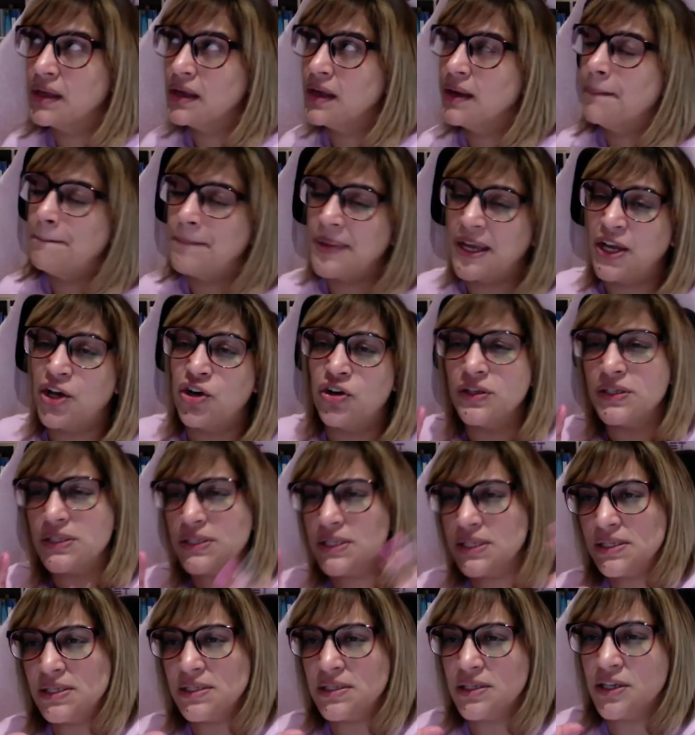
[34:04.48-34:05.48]
Because
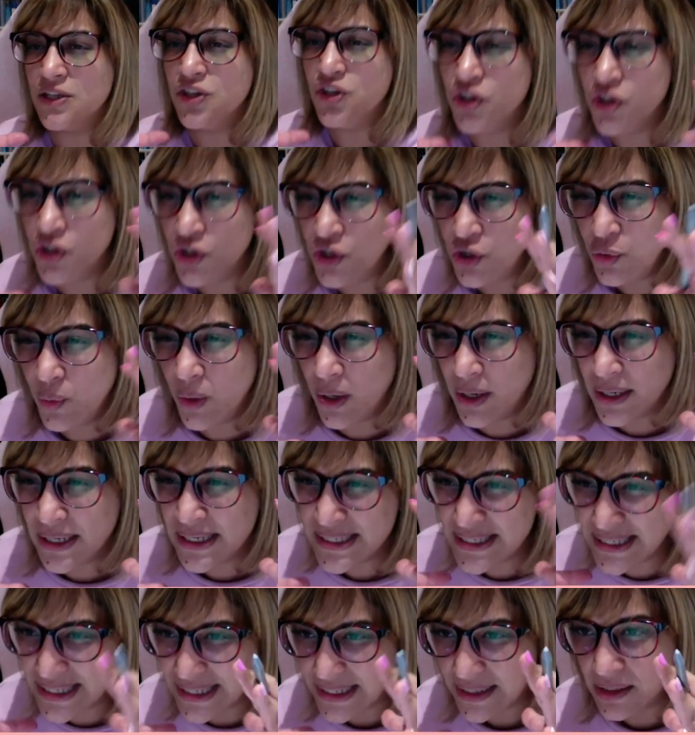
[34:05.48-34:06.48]
this is a new
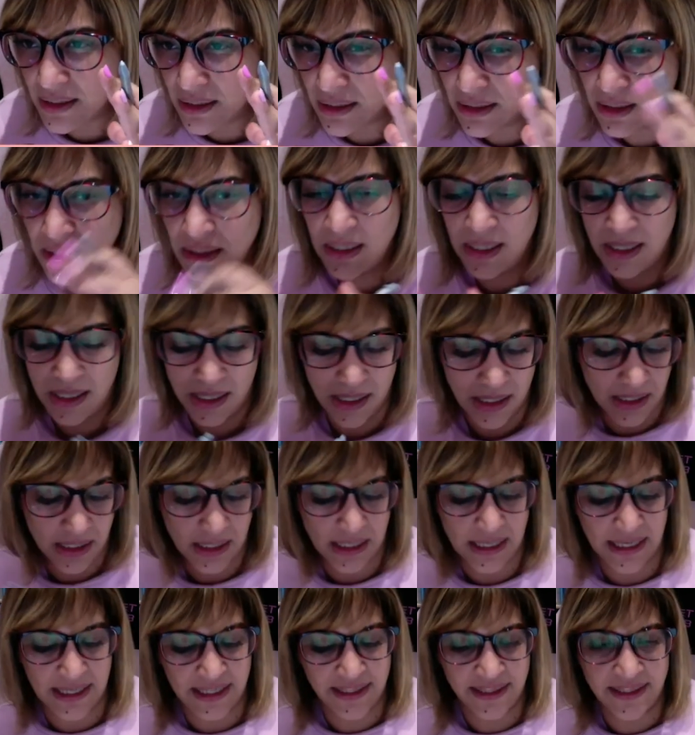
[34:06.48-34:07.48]
idea,
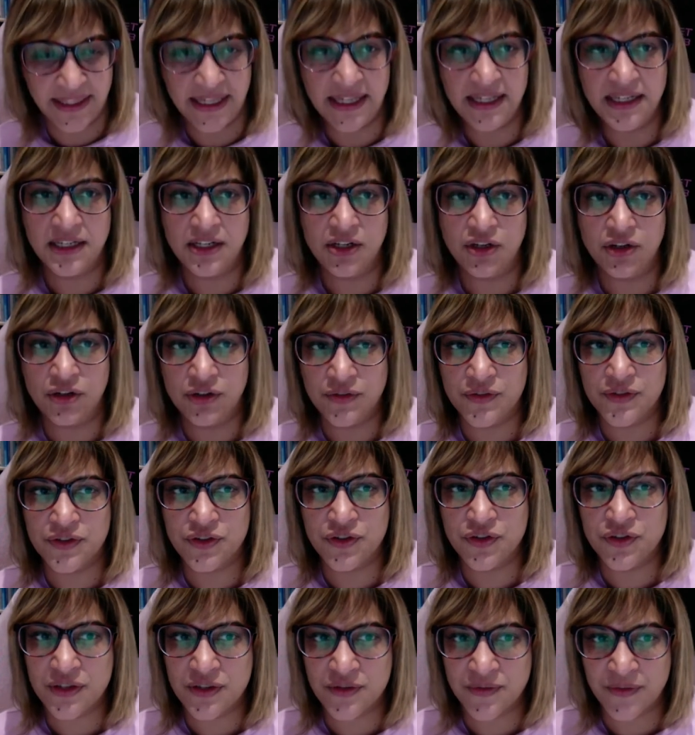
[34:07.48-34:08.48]
I think a lot of
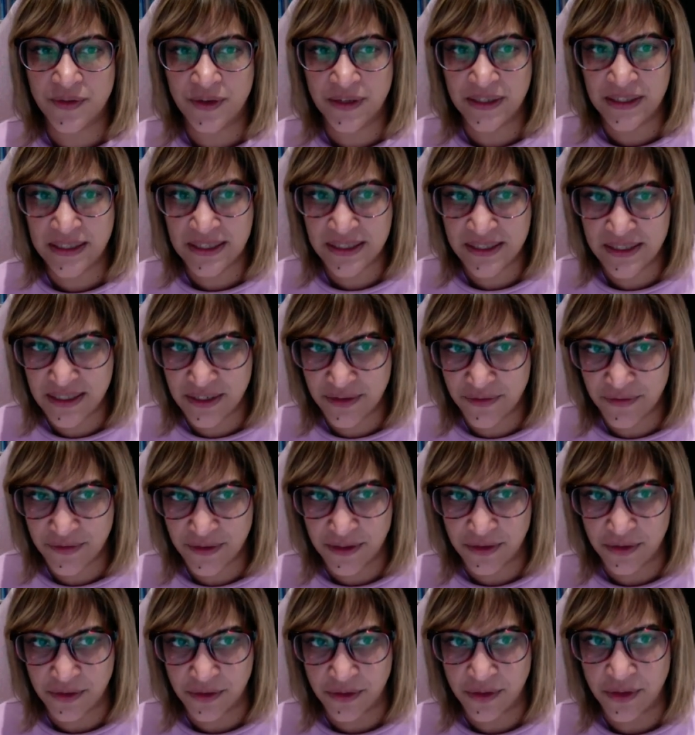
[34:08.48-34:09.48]
students find this
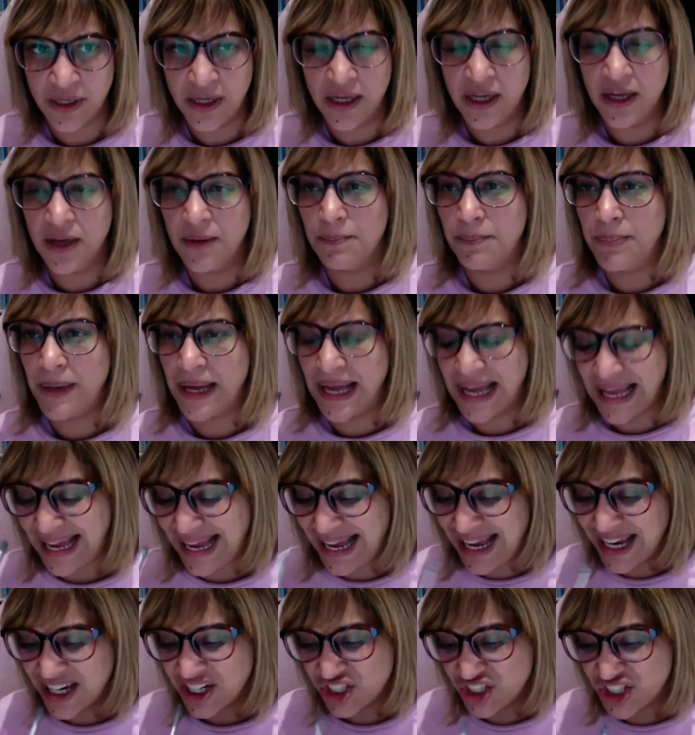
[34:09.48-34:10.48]
difficult. But
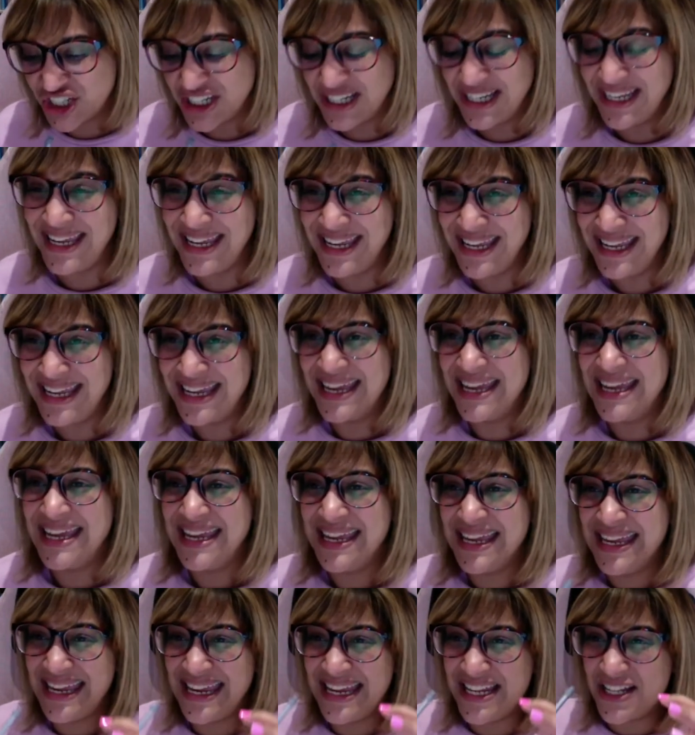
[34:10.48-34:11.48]
actually,
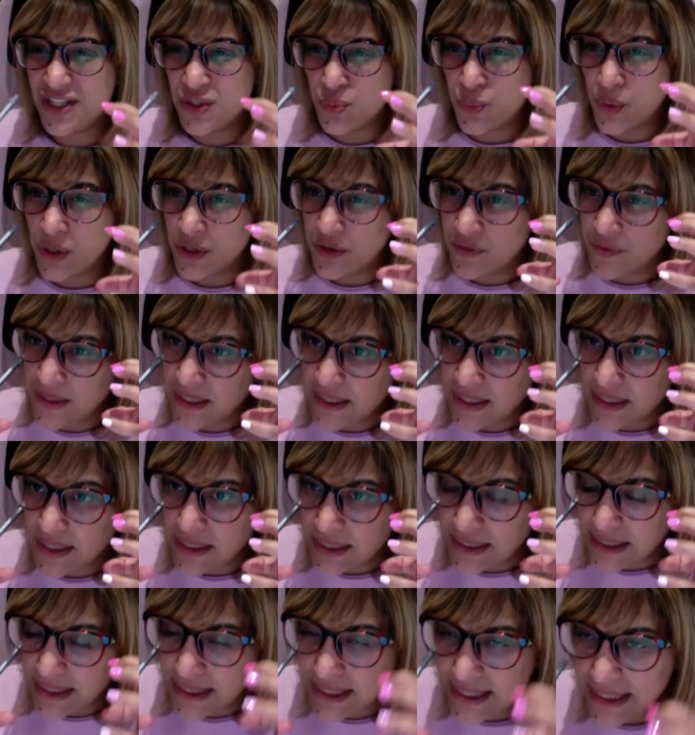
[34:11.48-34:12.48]
it's one of the
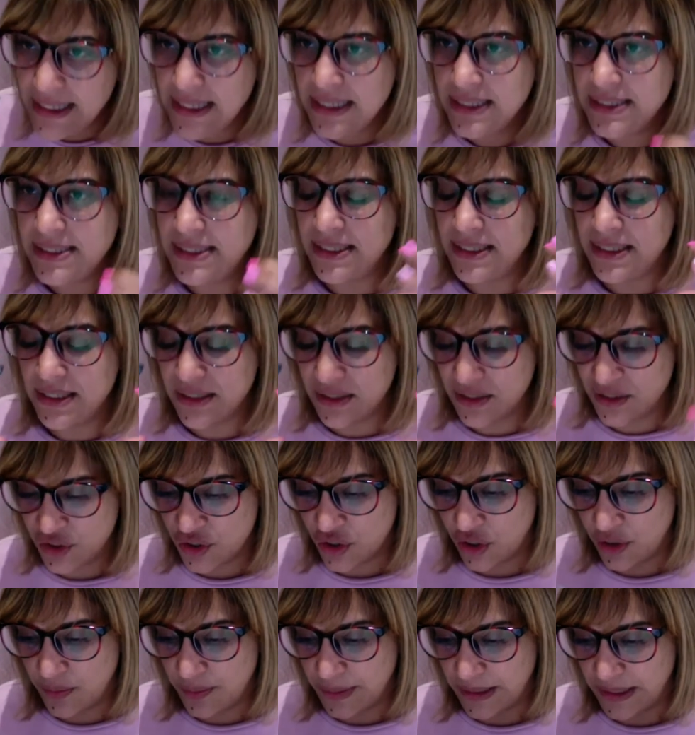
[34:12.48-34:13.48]
easiest
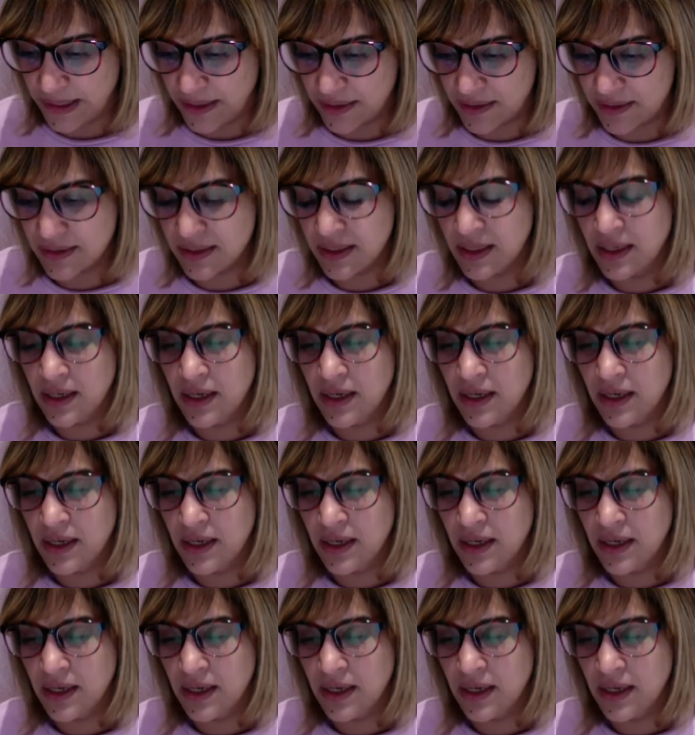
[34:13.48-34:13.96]
topics.